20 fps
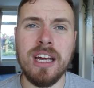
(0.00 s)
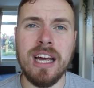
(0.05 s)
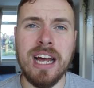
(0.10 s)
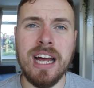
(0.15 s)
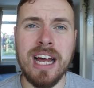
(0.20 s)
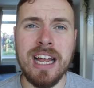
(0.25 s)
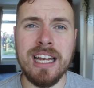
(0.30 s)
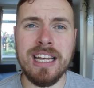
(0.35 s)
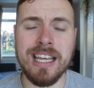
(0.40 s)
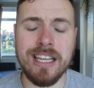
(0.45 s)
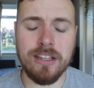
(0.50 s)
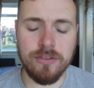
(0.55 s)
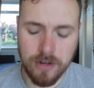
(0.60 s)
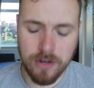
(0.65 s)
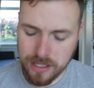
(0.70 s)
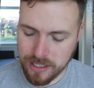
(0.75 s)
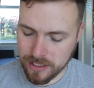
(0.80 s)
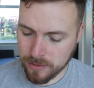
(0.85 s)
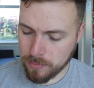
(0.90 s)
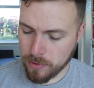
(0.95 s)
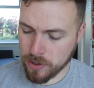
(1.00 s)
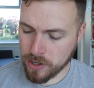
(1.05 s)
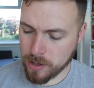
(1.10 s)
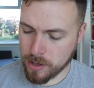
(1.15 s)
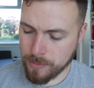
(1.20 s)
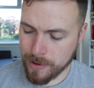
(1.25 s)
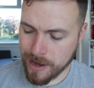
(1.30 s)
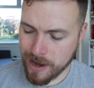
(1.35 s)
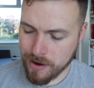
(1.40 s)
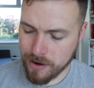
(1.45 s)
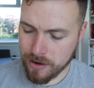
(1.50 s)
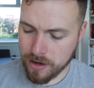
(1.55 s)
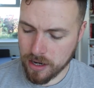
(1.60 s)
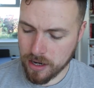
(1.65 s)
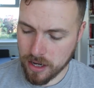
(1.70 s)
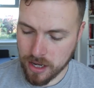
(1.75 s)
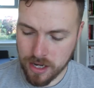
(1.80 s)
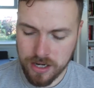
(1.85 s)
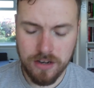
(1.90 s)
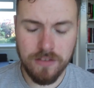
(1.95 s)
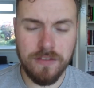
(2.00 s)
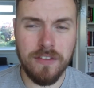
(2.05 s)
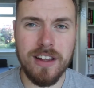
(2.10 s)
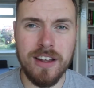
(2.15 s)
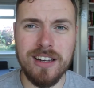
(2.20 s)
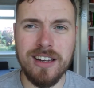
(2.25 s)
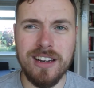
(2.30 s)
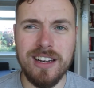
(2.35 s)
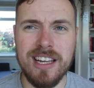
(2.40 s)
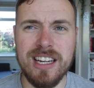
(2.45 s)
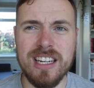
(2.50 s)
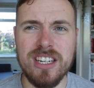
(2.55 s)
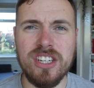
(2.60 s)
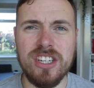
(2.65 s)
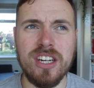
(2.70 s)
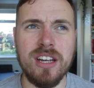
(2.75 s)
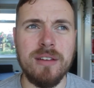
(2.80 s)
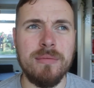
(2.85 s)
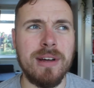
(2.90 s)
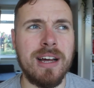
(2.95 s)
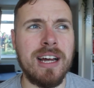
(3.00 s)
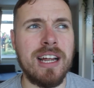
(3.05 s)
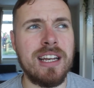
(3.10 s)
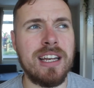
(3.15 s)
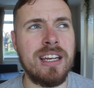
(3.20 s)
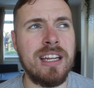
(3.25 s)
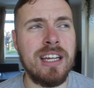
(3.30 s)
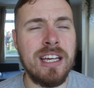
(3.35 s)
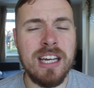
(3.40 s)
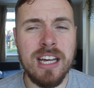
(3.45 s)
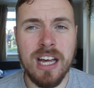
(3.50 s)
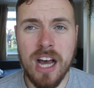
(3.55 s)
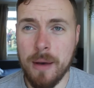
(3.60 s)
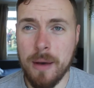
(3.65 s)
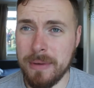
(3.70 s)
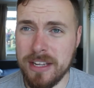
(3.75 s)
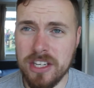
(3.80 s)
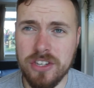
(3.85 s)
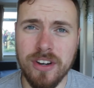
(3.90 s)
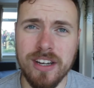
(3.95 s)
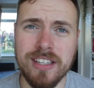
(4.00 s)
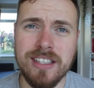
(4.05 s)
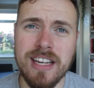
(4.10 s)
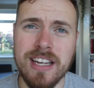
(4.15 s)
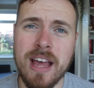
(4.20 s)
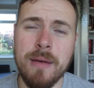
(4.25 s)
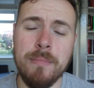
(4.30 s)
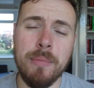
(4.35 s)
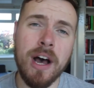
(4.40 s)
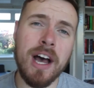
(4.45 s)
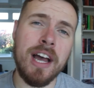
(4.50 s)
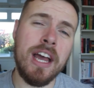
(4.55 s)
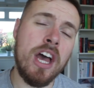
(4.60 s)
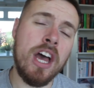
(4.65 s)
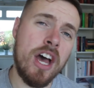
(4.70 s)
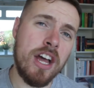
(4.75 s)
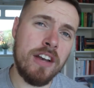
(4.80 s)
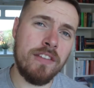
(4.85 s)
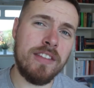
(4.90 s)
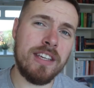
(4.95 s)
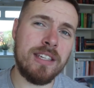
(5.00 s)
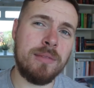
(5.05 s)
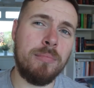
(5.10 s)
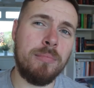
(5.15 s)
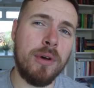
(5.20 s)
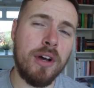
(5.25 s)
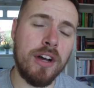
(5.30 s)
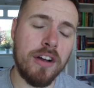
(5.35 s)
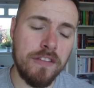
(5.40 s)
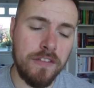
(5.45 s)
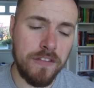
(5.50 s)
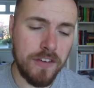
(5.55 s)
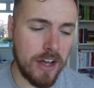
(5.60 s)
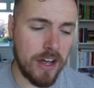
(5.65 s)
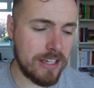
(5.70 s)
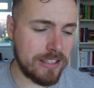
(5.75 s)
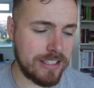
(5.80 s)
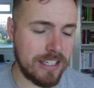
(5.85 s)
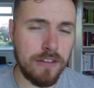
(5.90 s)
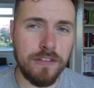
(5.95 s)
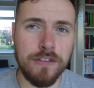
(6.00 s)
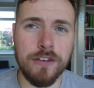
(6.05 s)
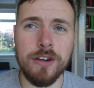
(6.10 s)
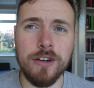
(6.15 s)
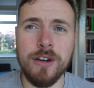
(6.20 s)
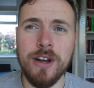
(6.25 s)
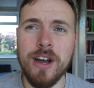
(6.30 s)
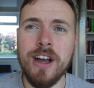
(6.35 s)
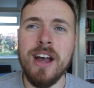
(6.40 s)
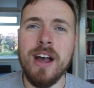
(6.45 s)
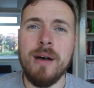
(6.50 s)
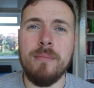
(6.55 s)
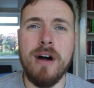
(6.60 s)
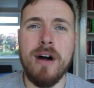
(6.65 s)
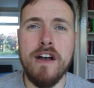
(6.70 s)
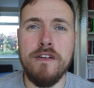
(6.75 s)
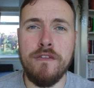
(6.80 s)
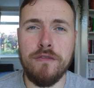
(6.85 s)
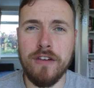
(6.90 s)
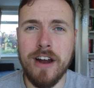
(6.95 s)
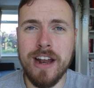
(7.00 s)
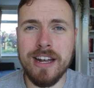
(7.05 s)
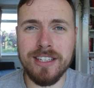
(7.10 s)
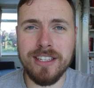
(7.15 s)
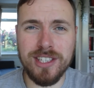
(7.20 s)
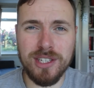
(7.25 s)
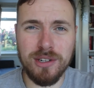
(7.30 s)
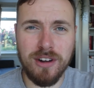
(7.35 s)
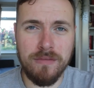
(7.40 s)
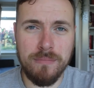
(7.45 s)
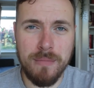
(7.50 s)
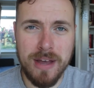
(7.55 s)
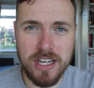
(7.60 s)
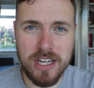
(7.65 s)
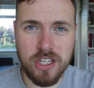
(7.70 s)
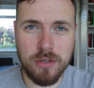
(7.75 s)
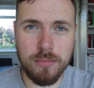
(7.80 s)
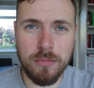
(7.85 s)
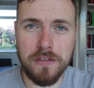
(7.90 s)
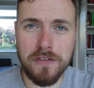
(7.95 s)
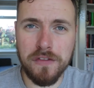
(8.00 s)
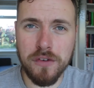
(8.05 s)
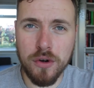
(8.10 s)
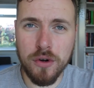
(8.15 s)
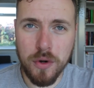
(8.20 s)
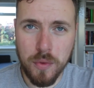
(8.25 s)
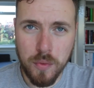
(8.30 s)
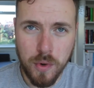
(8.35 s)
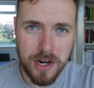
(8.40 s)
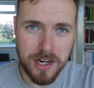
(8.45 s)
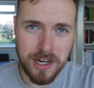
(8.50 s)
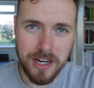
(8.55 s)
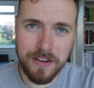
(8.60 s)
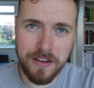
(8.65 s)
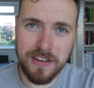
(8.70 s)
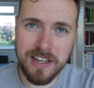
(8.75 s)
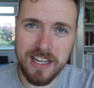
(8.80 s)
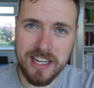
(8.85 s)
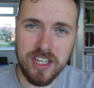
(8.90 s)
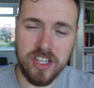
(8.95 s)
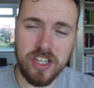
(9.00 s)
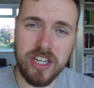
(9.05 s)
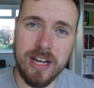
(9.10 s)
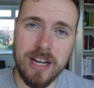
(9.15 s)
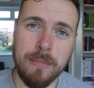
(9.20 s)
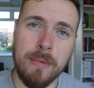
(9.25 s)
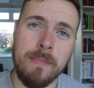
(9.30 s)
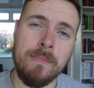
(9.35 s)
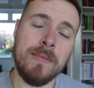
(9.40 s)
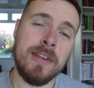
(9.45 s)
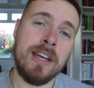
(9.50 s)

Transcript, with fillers: And he's written this book about undefended leadership. And I'm interested in it, but I heard of this book firstly through my friends who I've mentioned before, One Life Leadership.